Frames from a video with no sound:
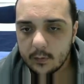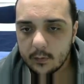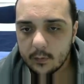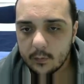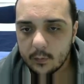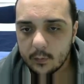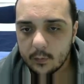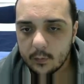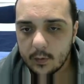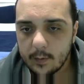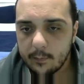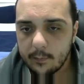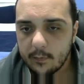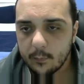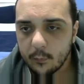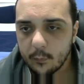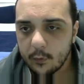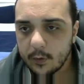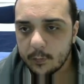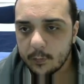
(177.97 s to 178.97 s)
We'll grab
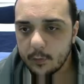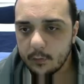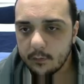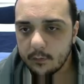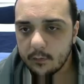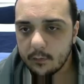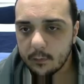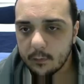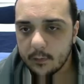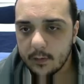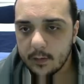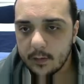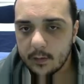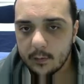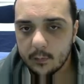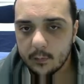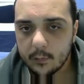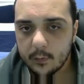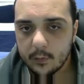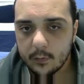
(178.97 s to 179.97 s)
some runic monsters with
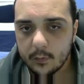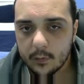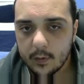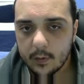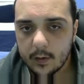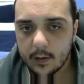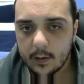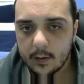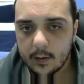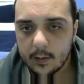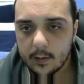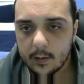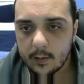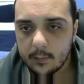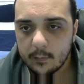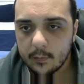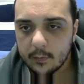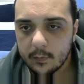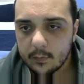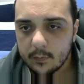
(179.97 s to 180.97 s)
that. We'll
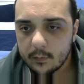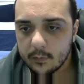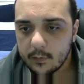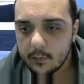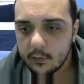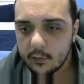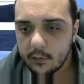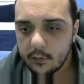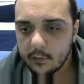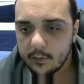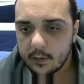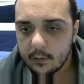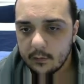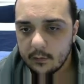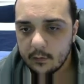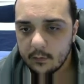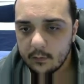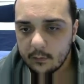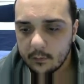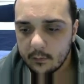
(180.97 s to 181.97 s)
grab just that
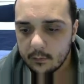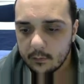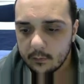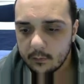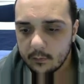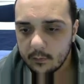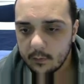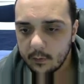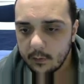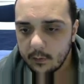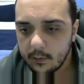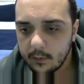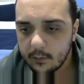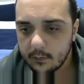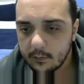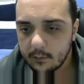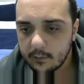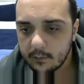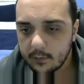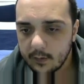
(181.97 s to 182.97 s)
on its own,
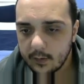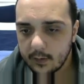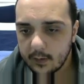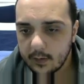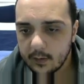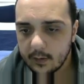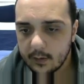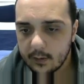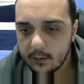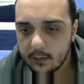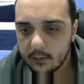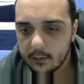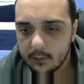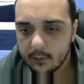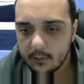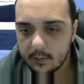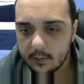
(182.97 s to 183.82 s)
this, and